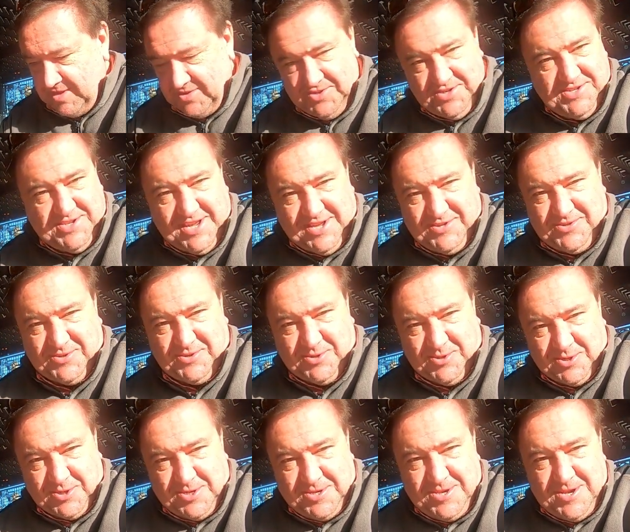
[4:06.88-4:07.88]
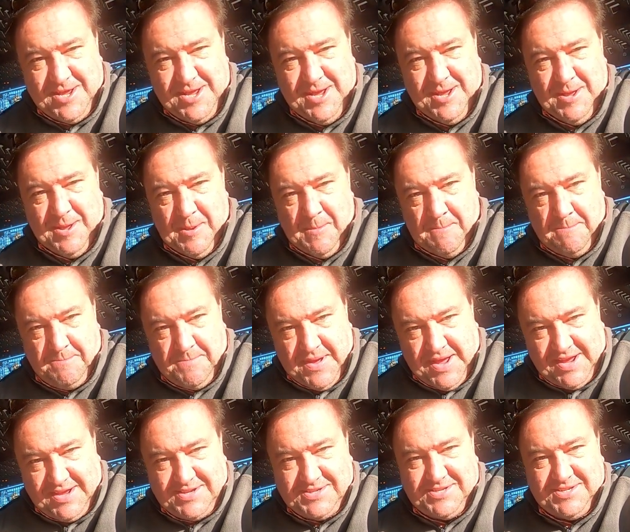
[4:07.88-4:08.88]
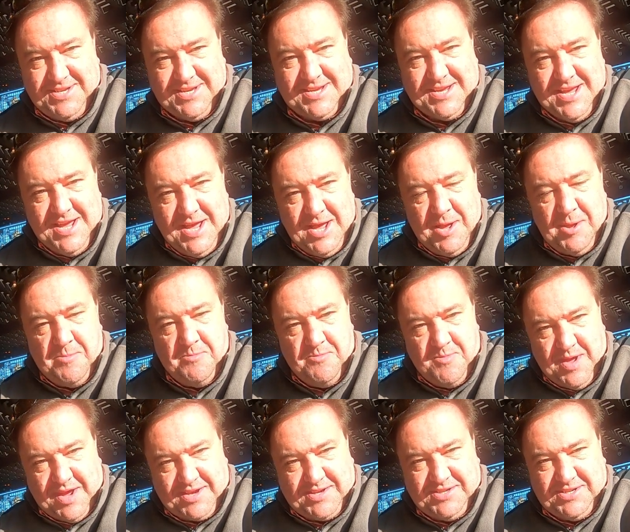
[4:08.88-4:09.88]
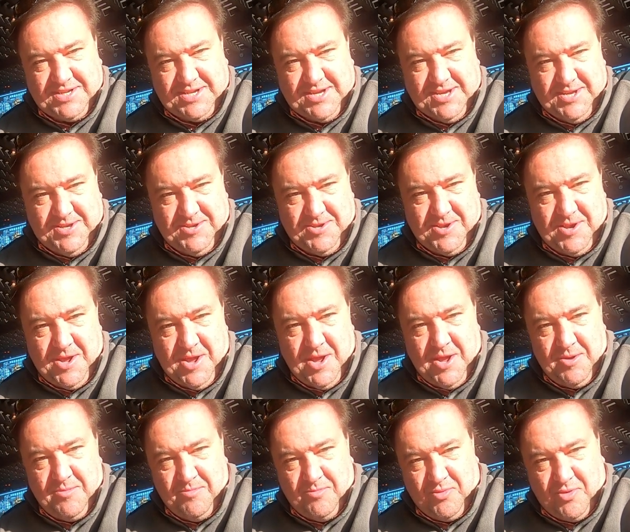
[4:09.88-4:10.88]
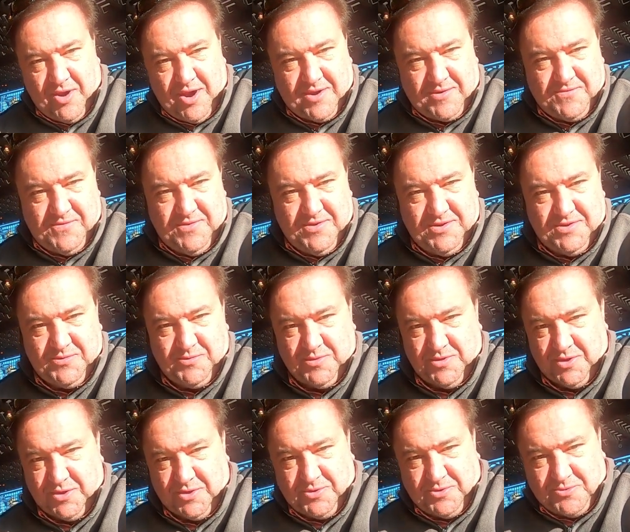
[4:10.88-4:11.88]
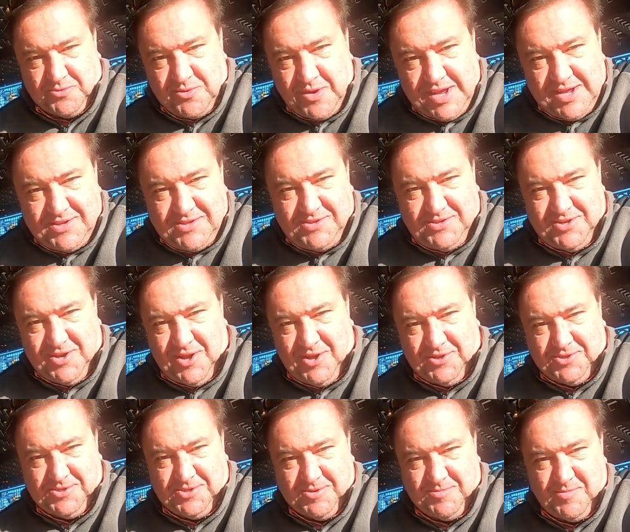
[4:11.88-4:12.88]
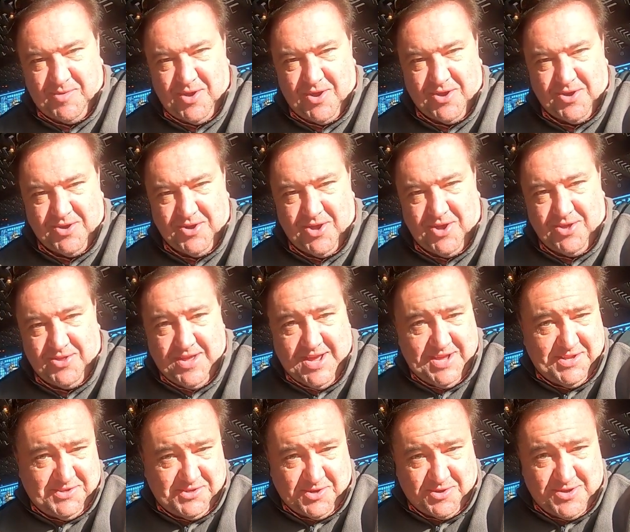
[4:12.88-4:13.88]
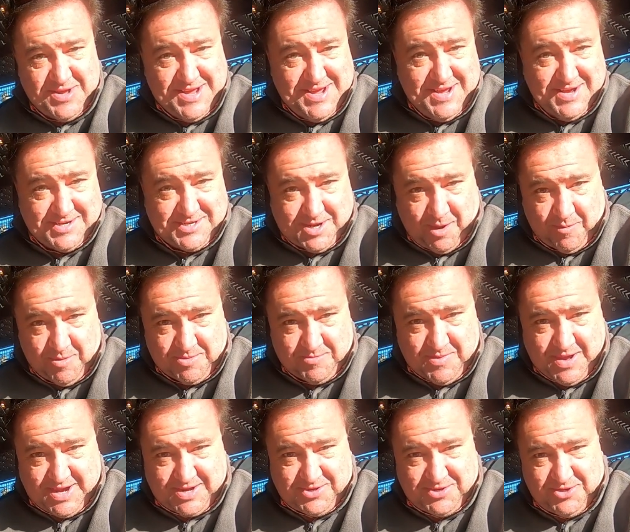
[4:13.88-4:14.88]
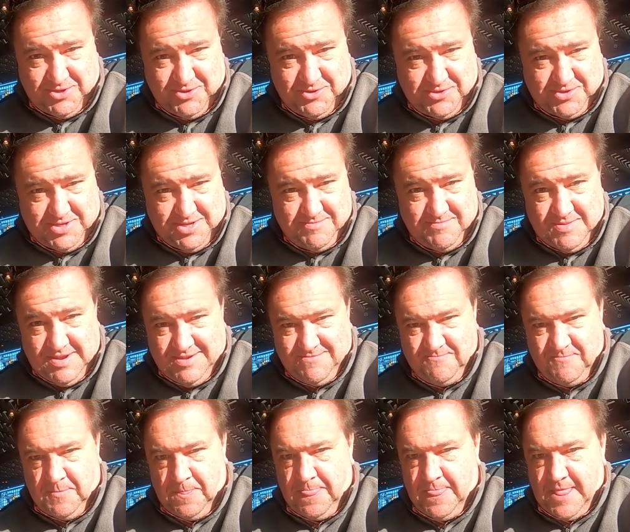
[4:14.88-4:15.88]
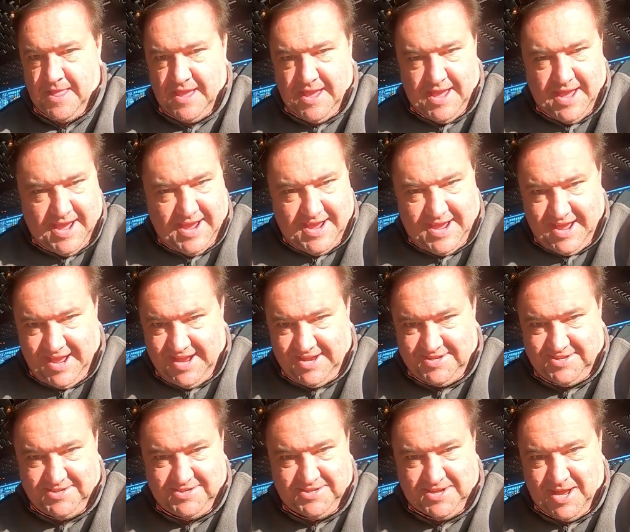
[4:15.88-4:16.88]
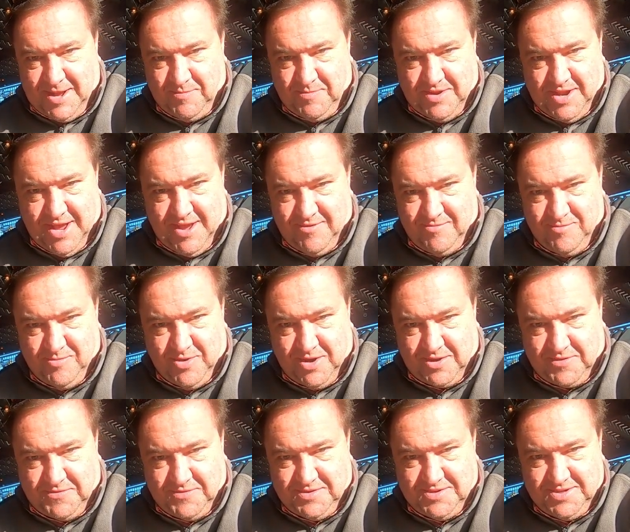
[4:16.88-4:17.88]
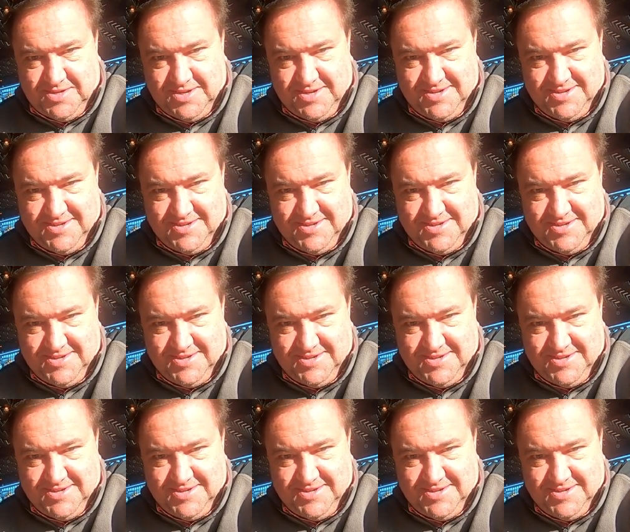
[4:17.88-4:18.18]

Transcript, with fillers: just has good, basic Mexican breakfast with a great salsa bar and all that. So coming back to Houston, I had to stop and have breakfast.